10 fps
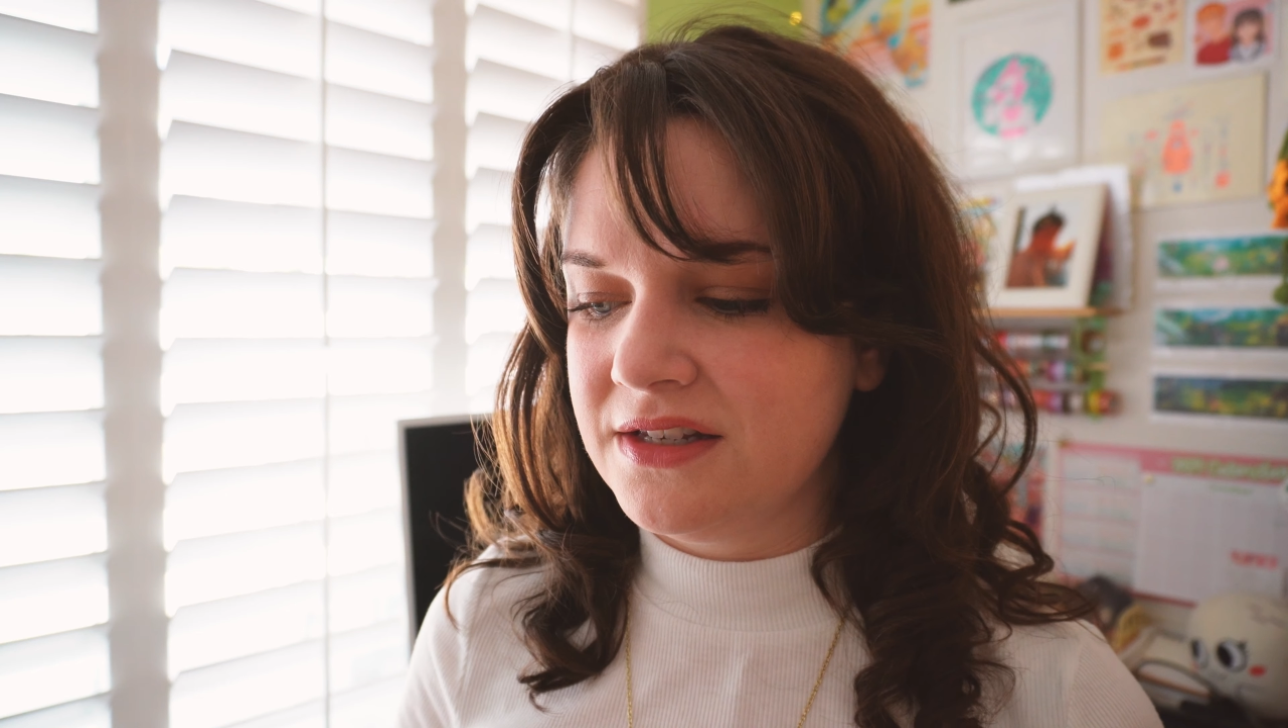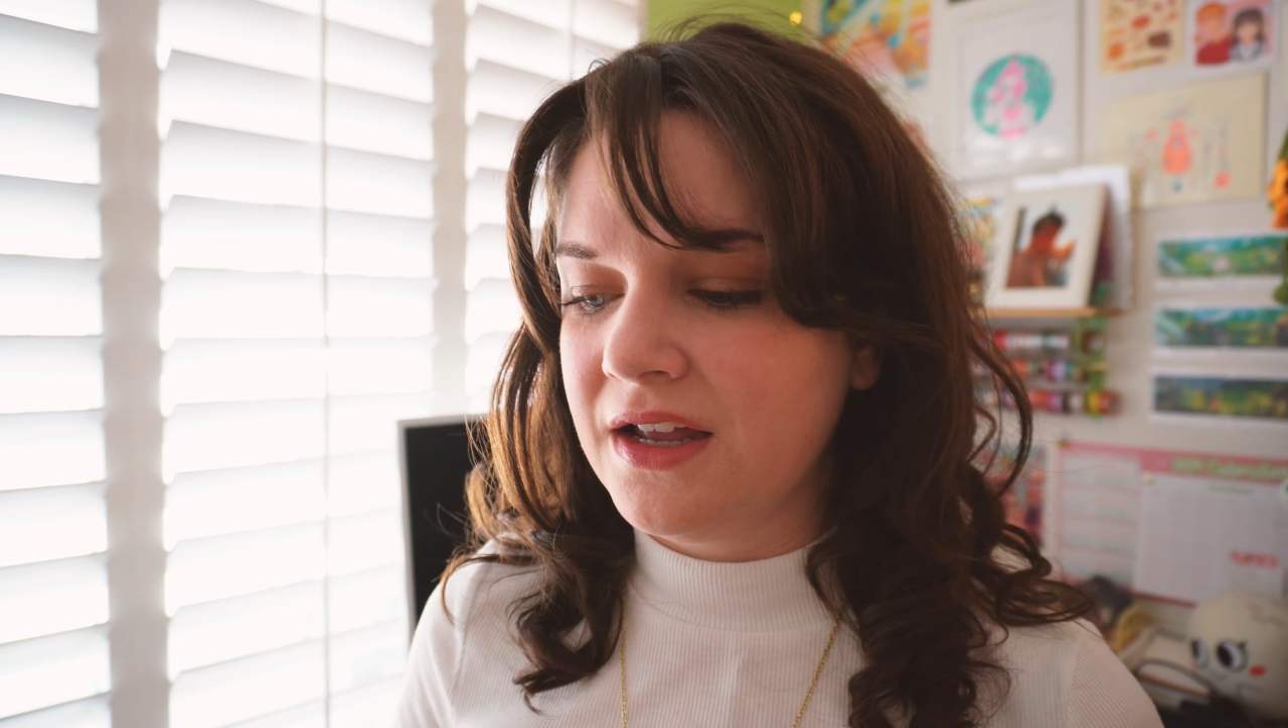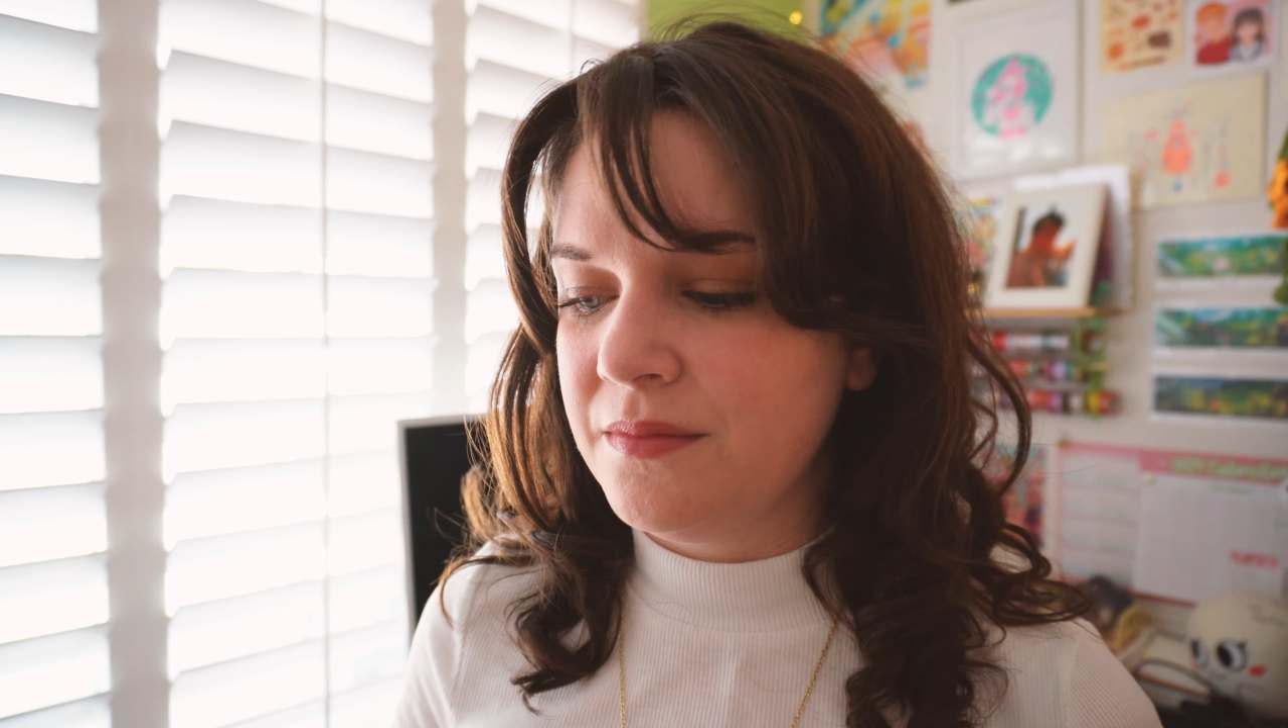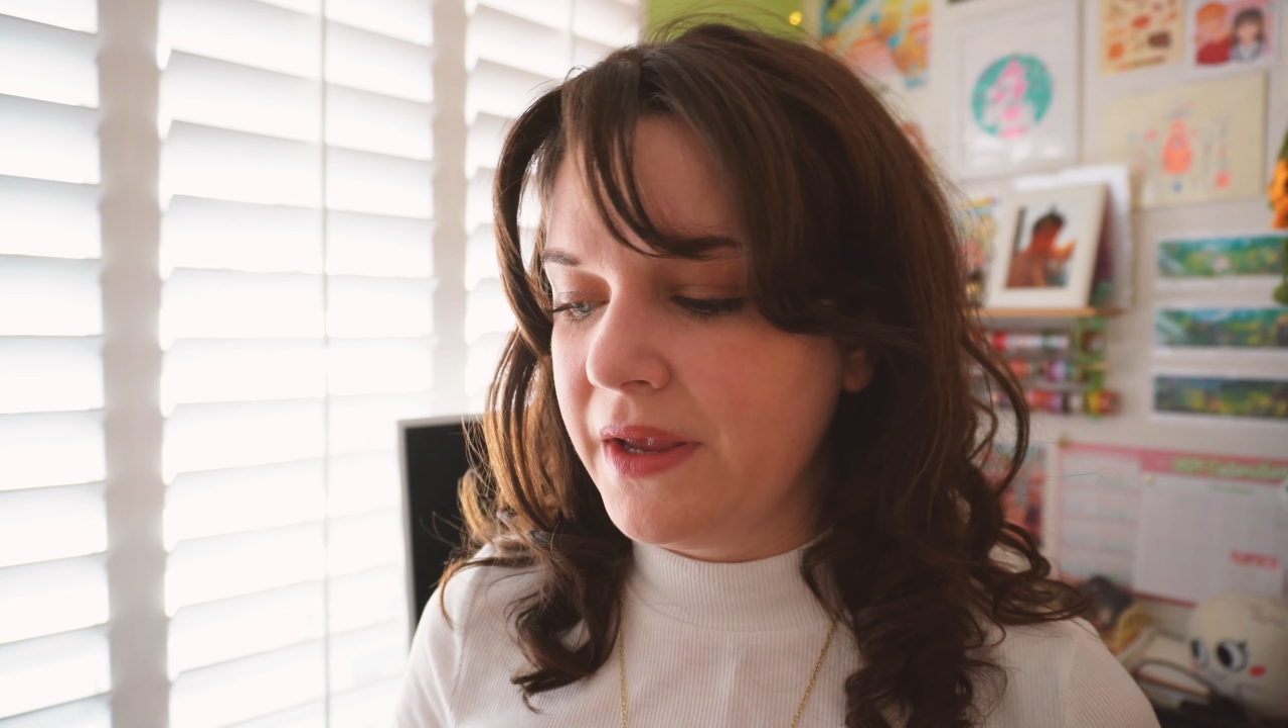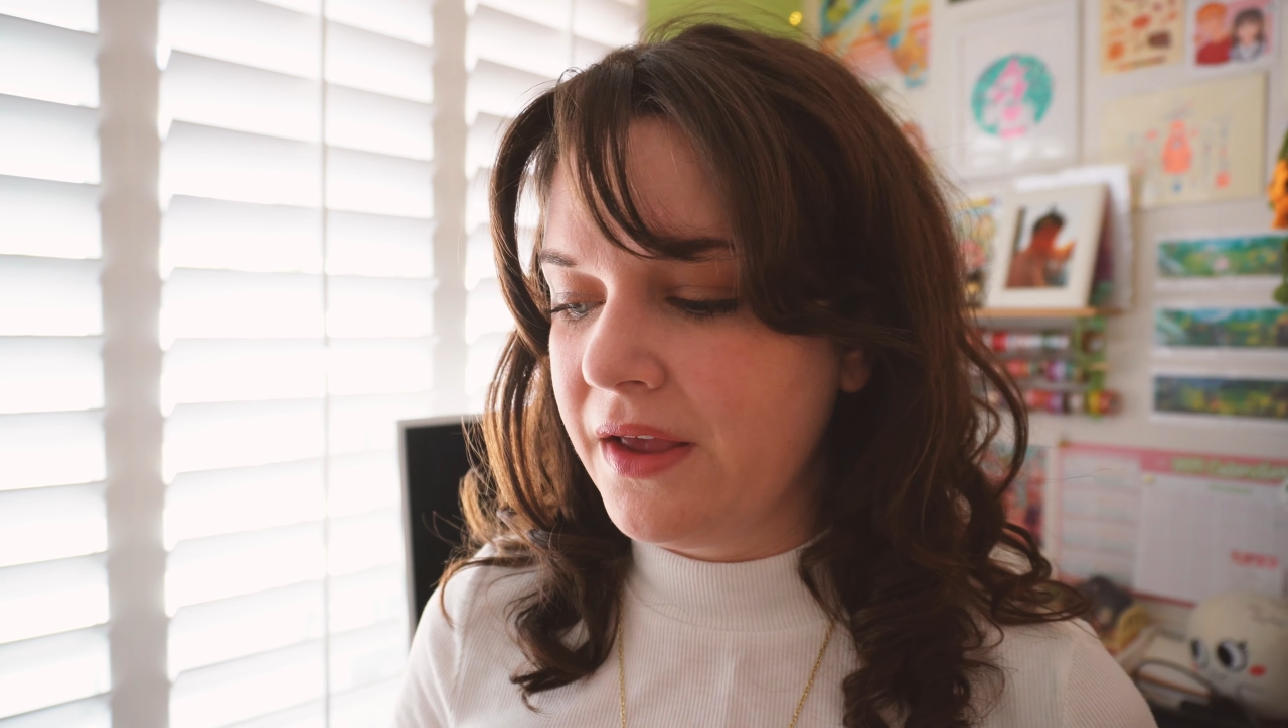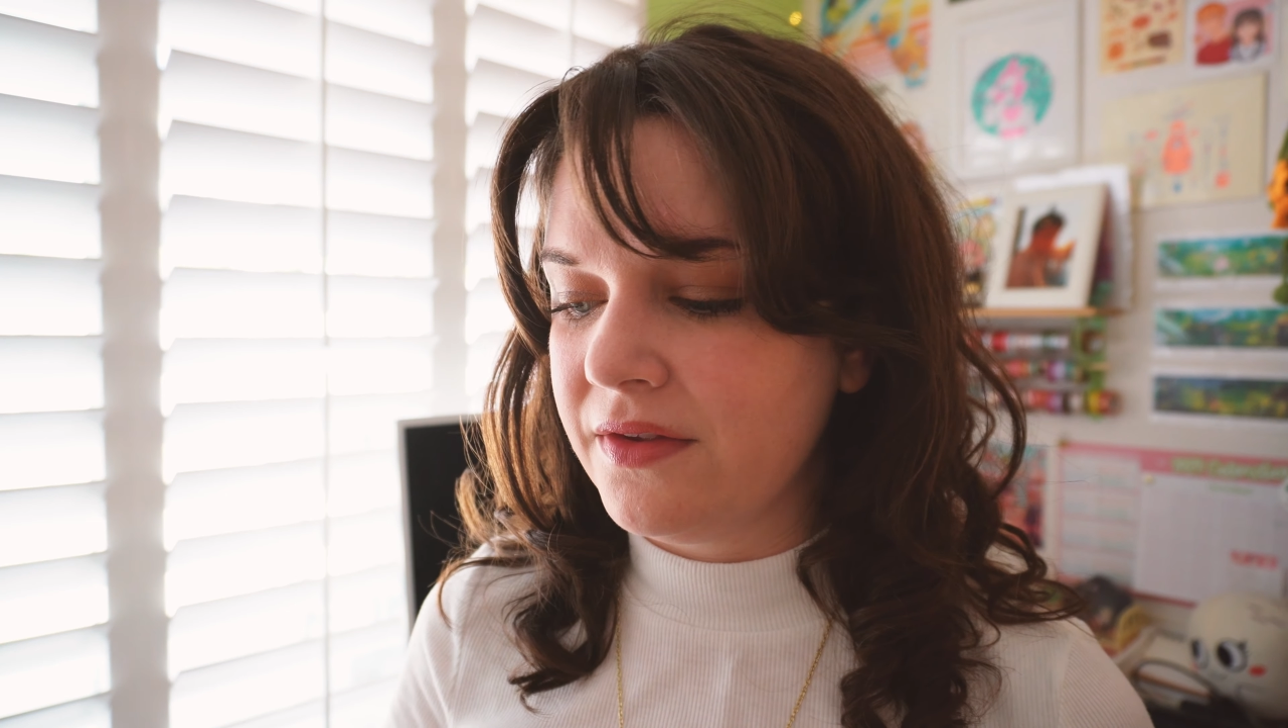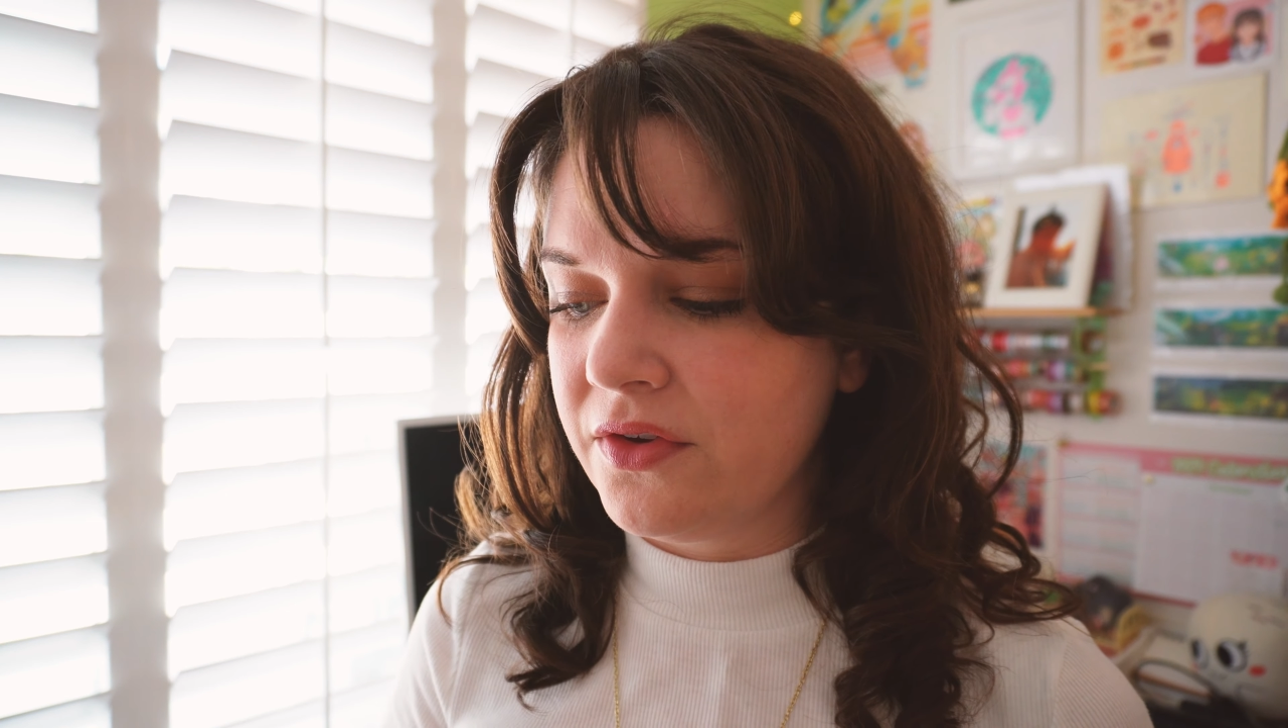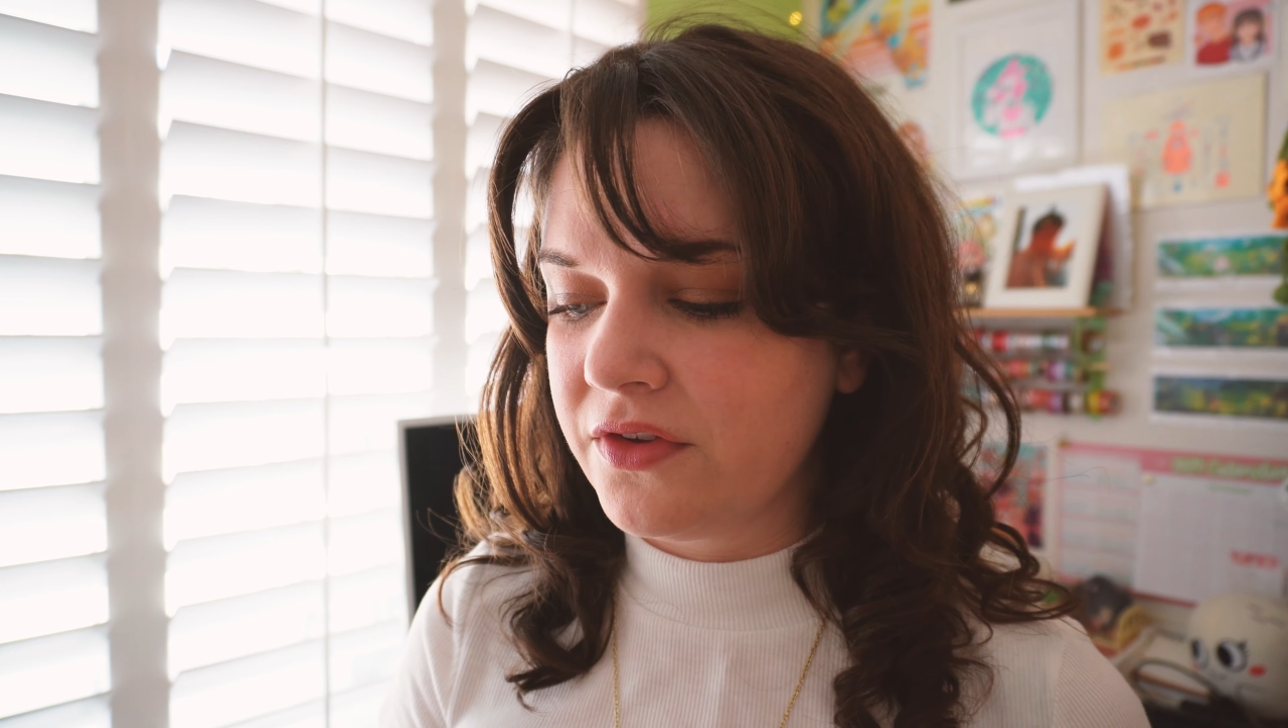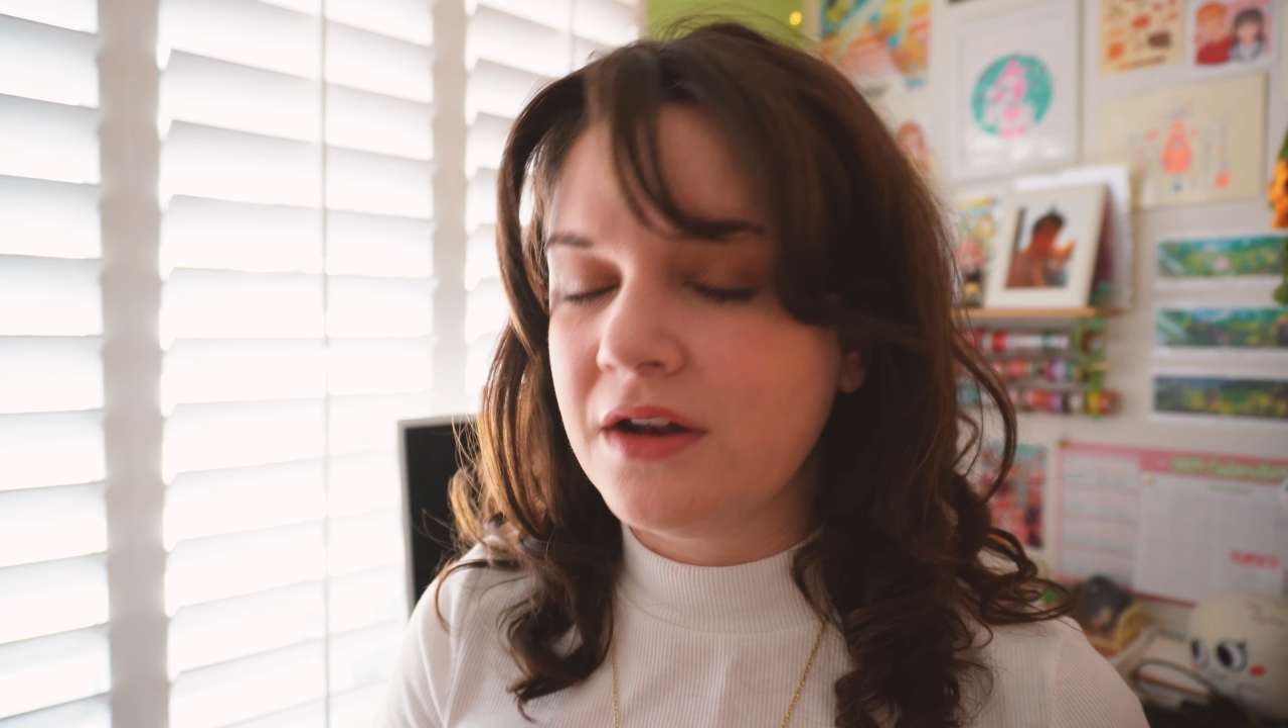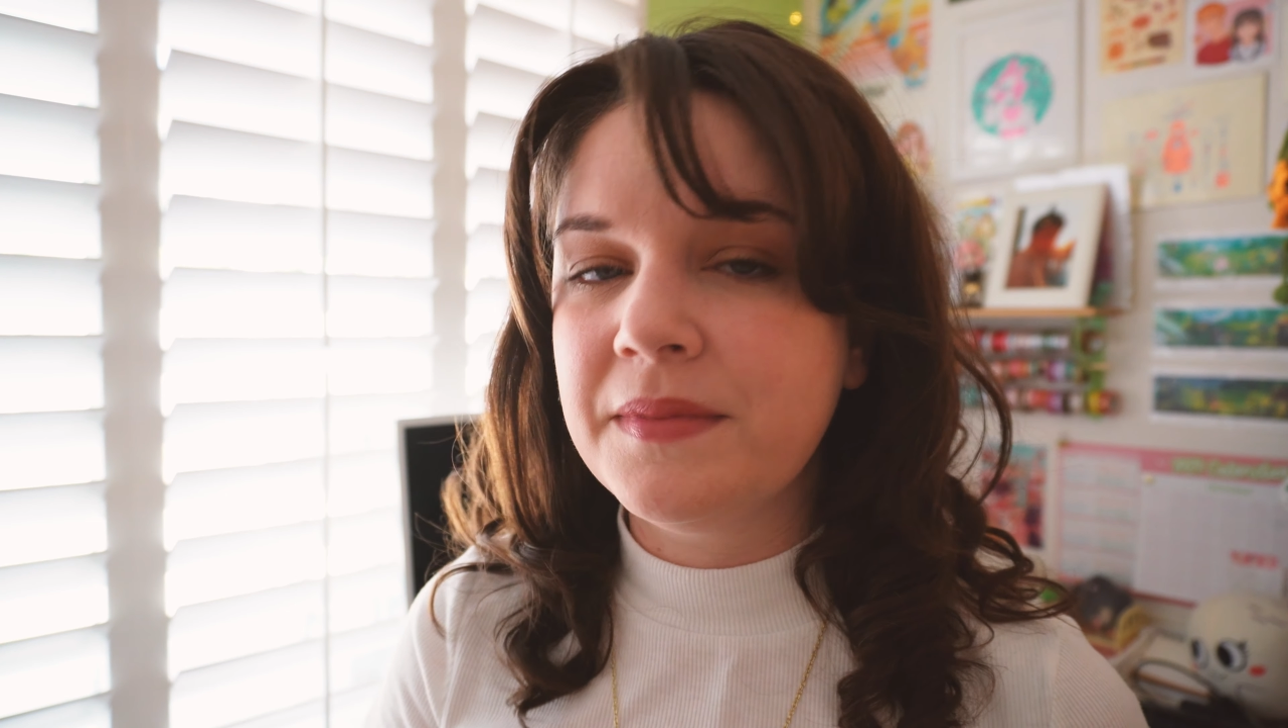done because
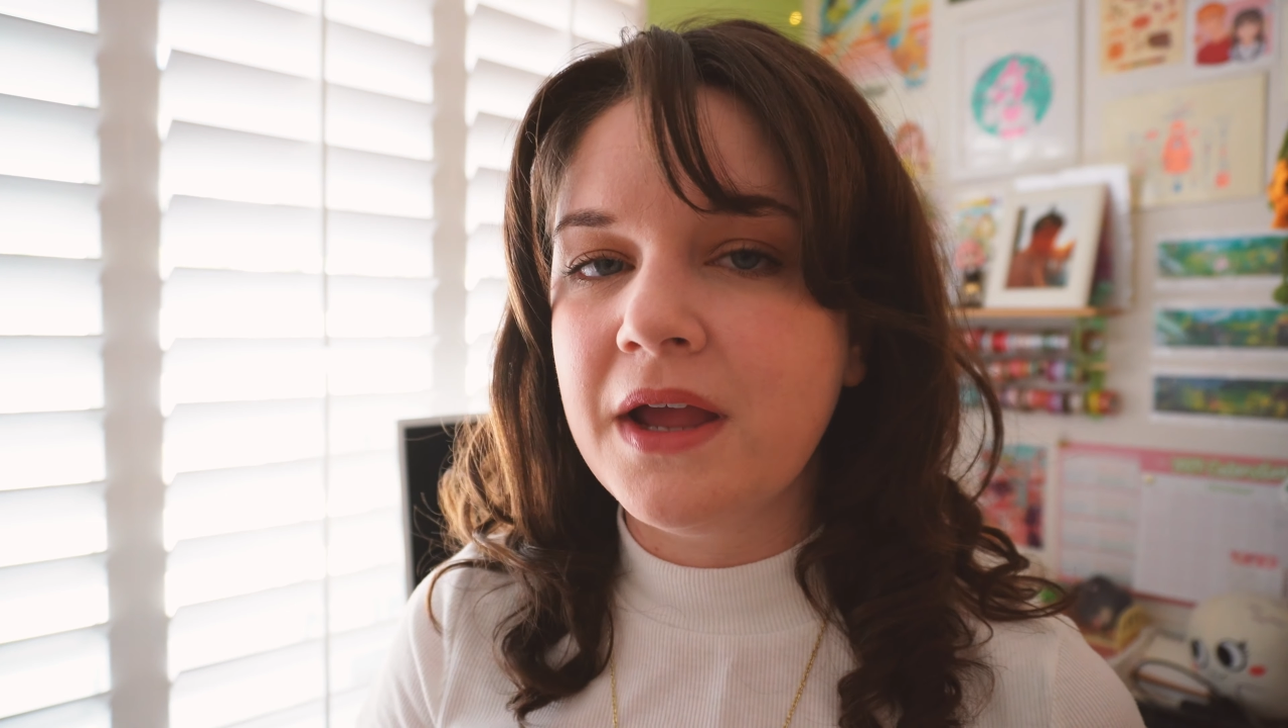there's gonna